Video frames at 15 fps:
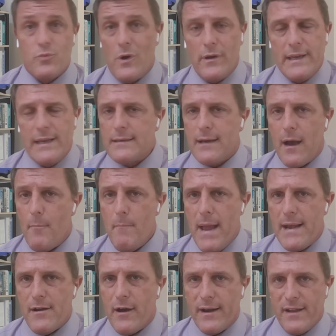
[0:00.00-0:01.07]
Well, income
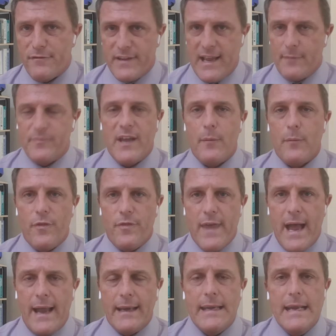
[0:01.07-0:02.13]
may not have kept up with
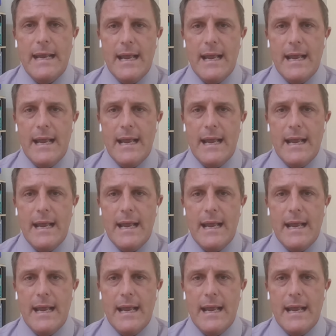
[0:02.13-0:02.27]
that.